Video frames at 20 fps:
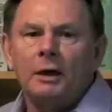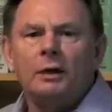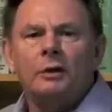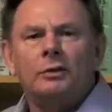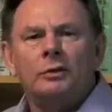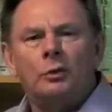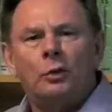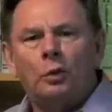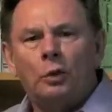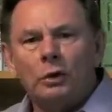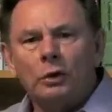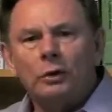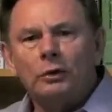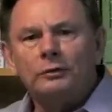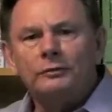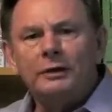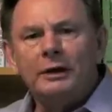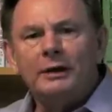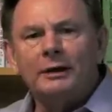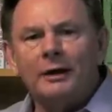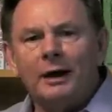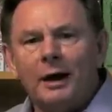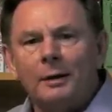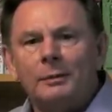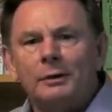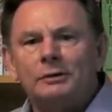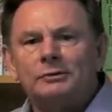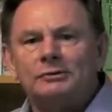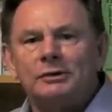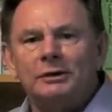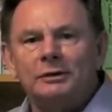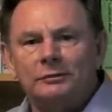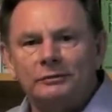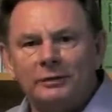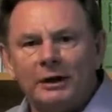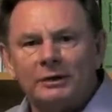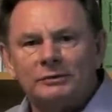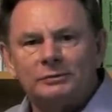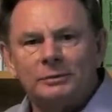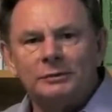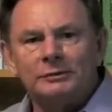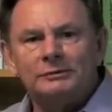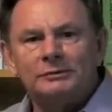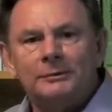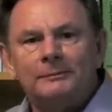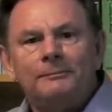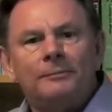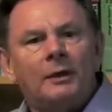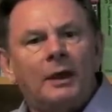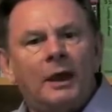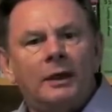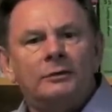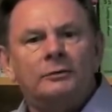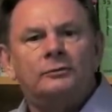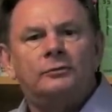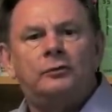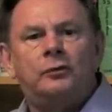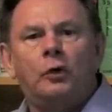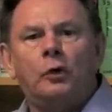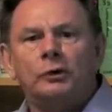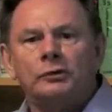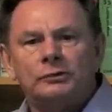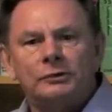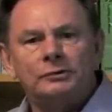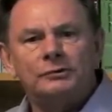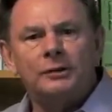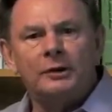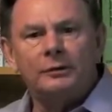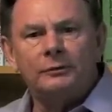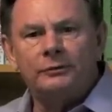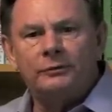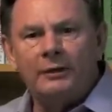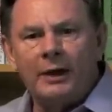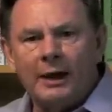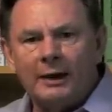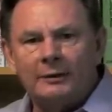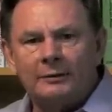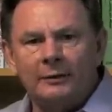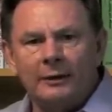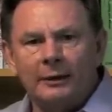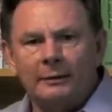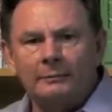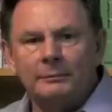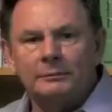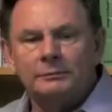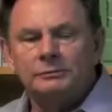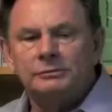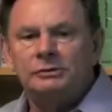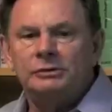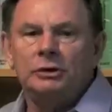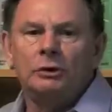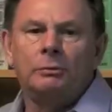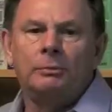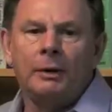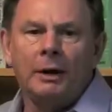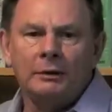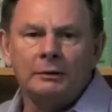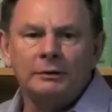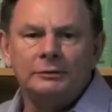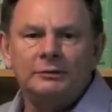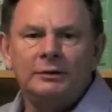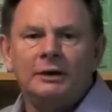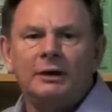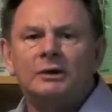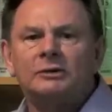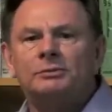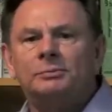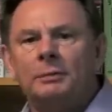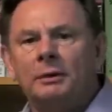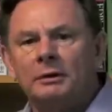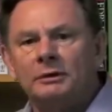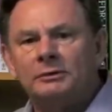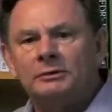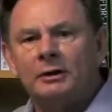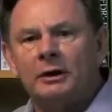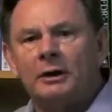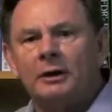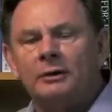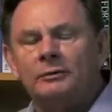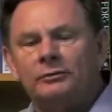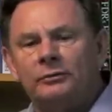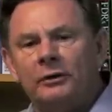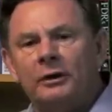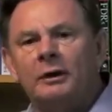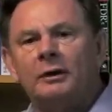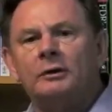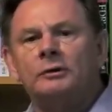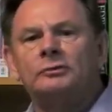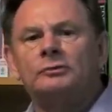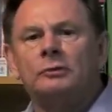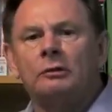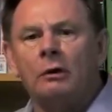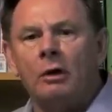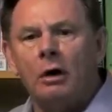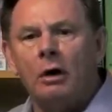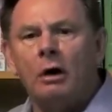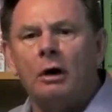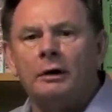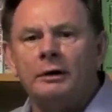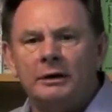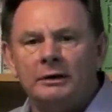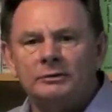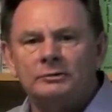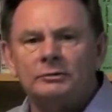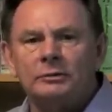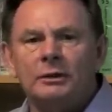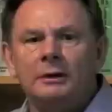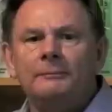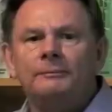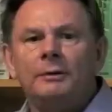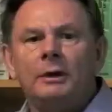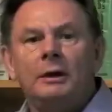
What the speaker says: The world of economics and investments and the forces that affect them, geopolitics, military affairs, law, history,